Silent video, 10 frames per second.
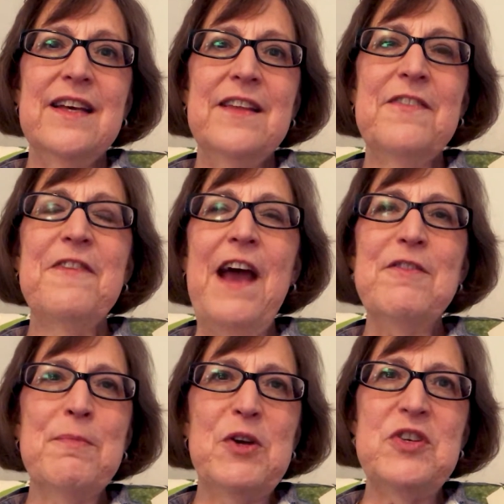The five
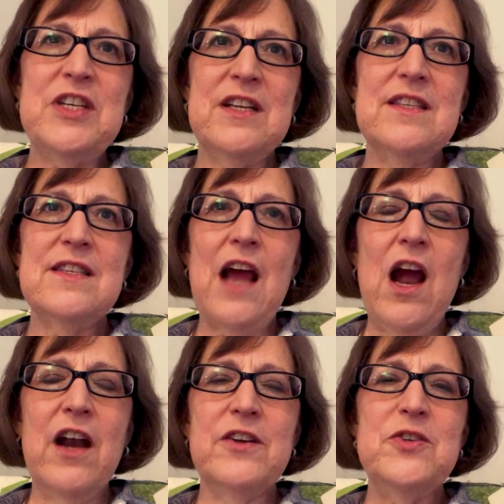emotions
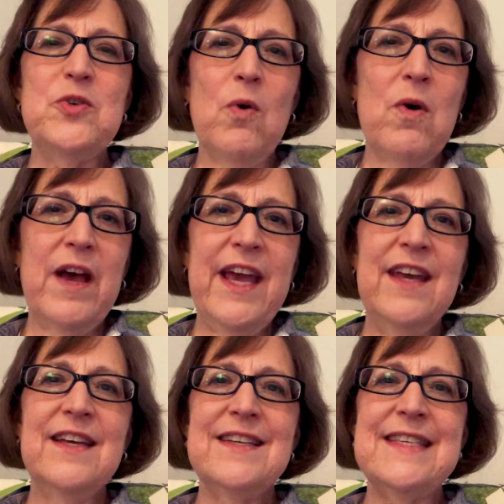are
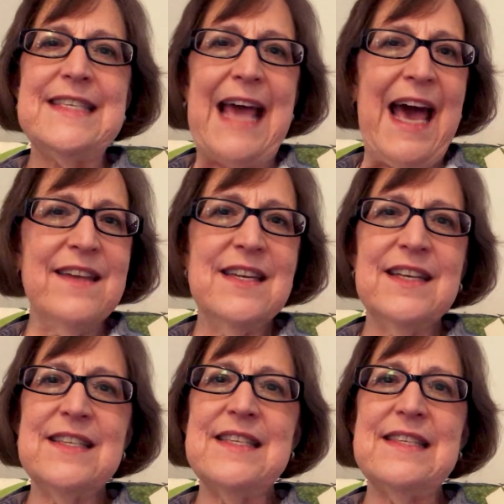joy,
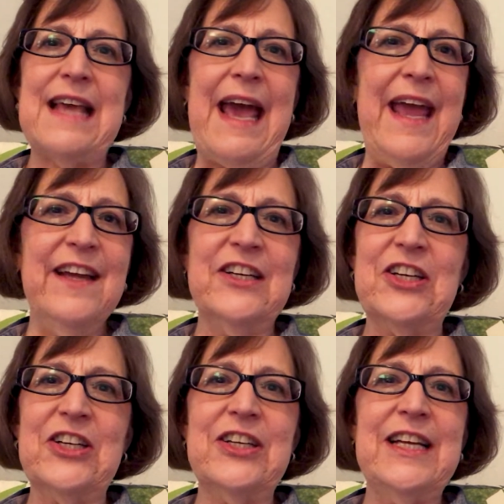sadness,
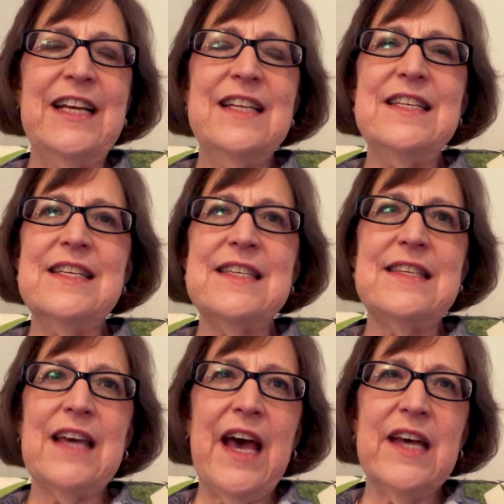anger,
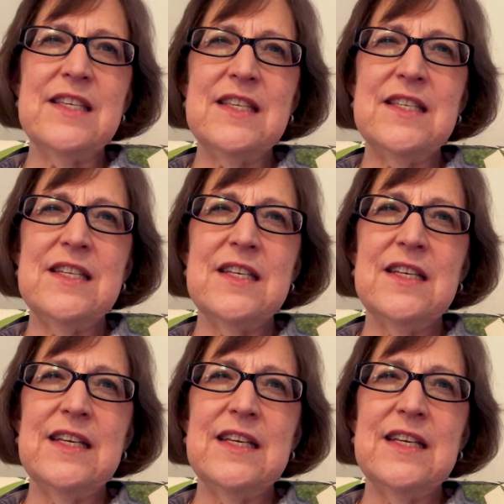disgust,